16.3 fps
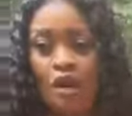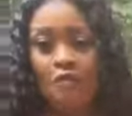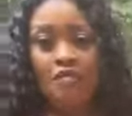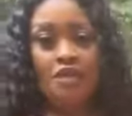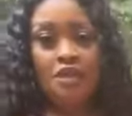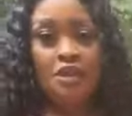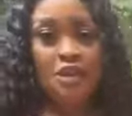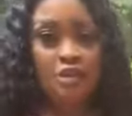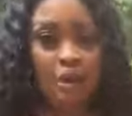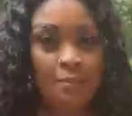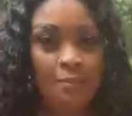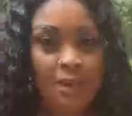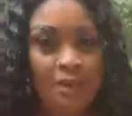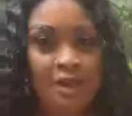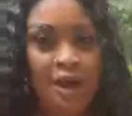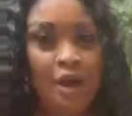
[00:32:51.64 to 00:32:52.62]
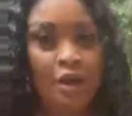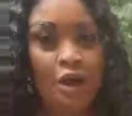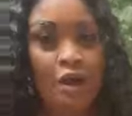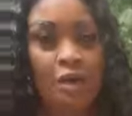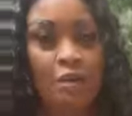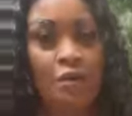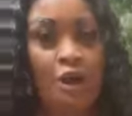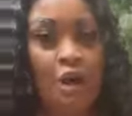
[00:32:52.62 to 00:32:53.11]
If you see somebody that
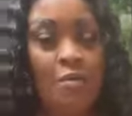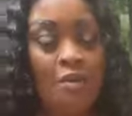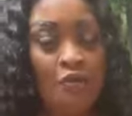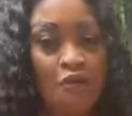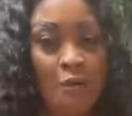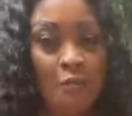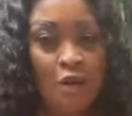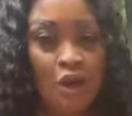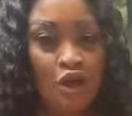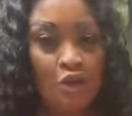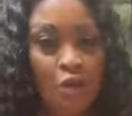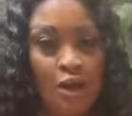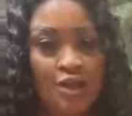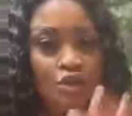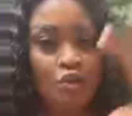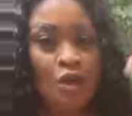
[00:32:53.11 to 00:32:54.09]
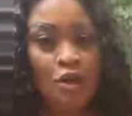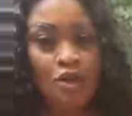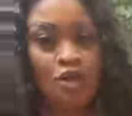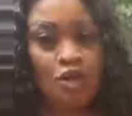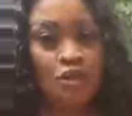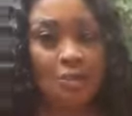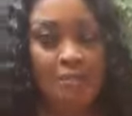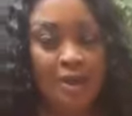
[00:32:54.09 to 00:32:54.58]
coming from the U S going
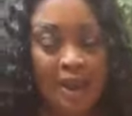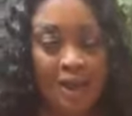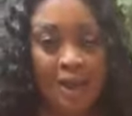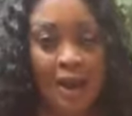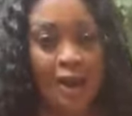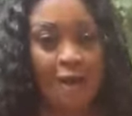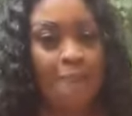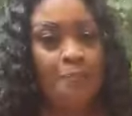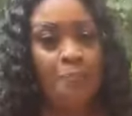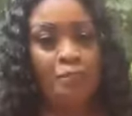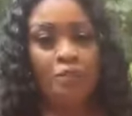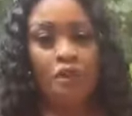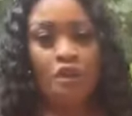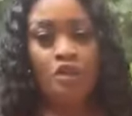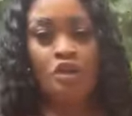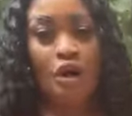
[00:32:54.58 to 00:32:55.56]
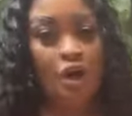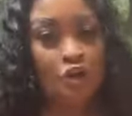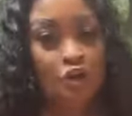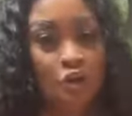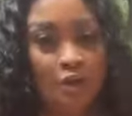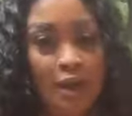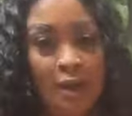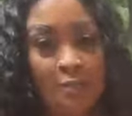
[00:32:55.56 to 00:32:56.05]
to Jamaica, talk
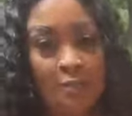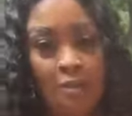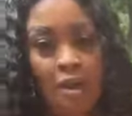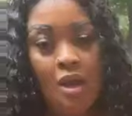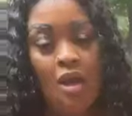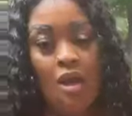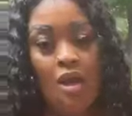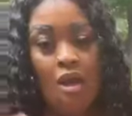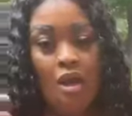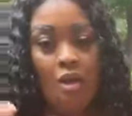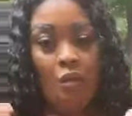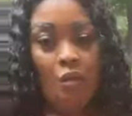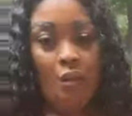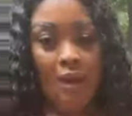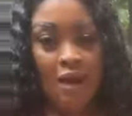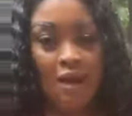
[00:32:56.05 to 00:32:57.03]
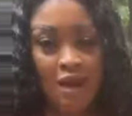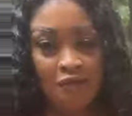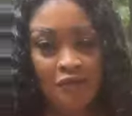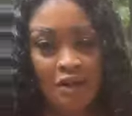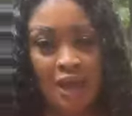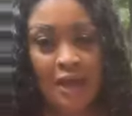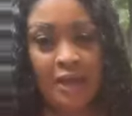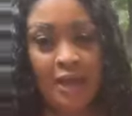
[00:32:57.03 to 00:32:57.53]
to them. When
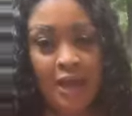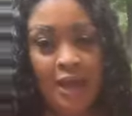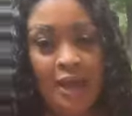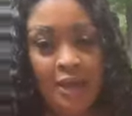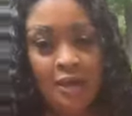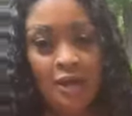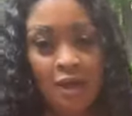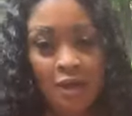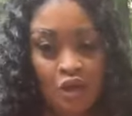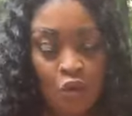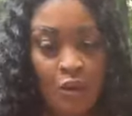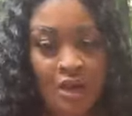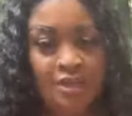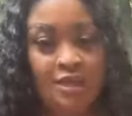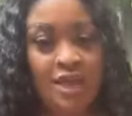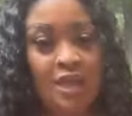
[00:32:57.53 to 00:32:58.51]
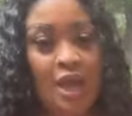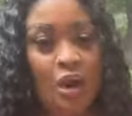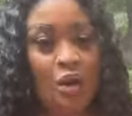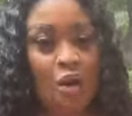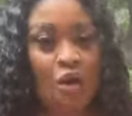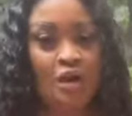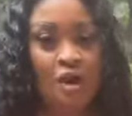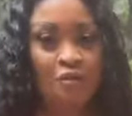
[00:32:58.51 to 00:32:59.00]
if they're here in the U S, they can
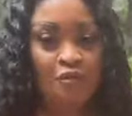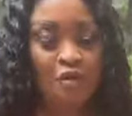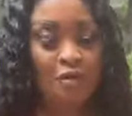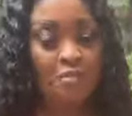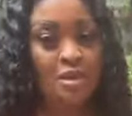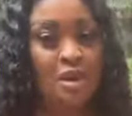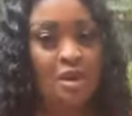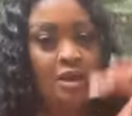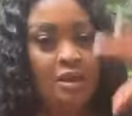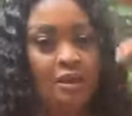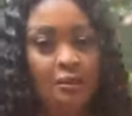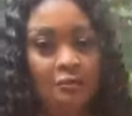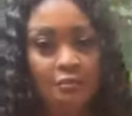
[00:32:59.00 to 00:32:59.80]
order from me